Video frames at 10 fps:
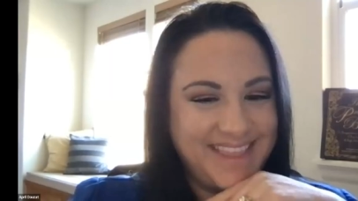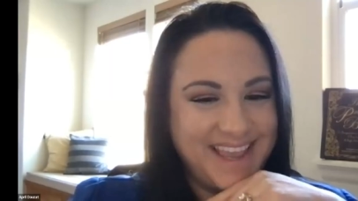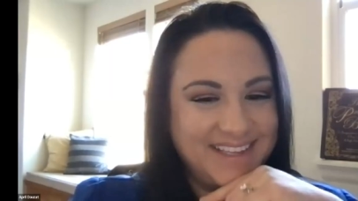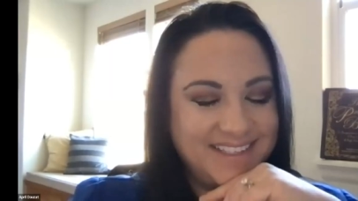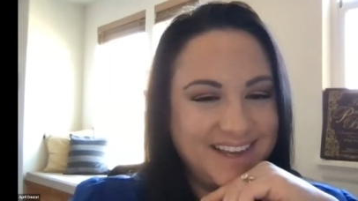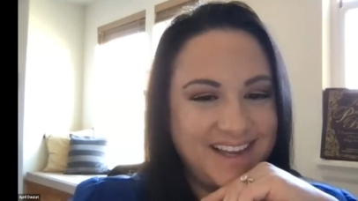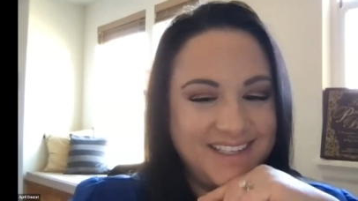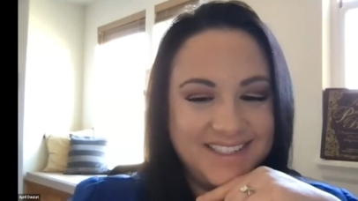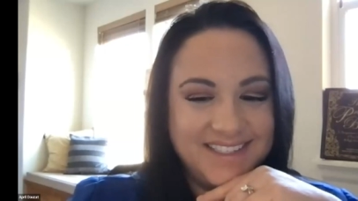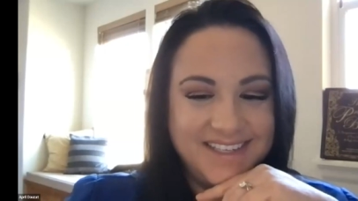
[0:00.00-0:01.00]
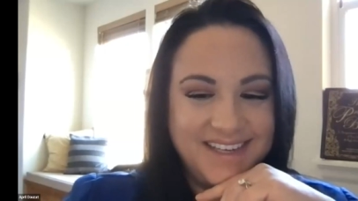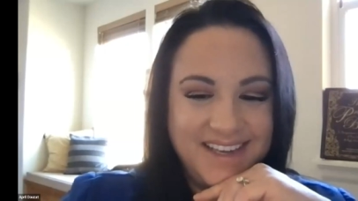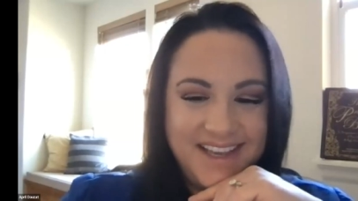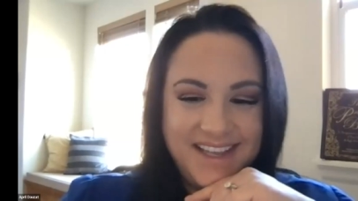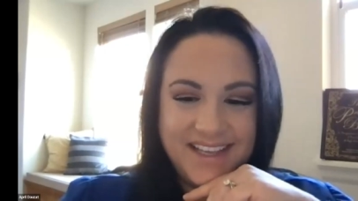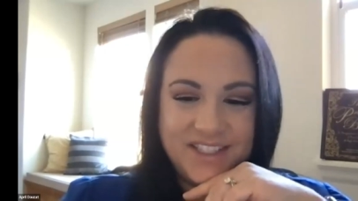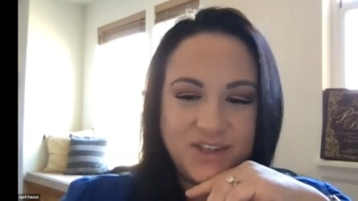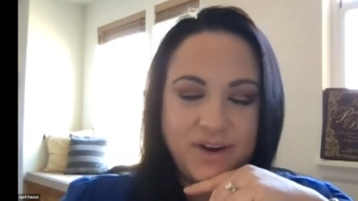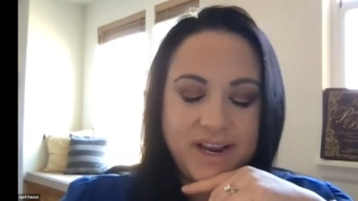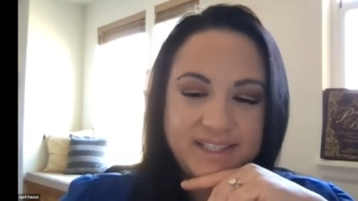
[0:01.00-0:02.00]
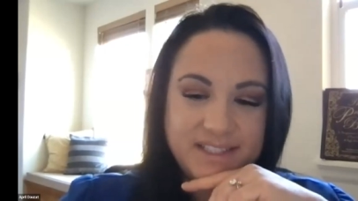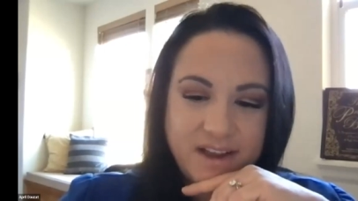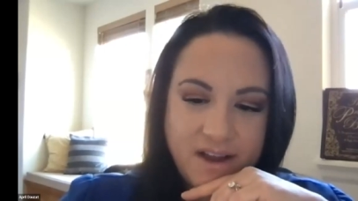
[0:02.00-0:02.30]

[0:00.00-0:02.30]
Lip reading: Thanks, guys. That's great.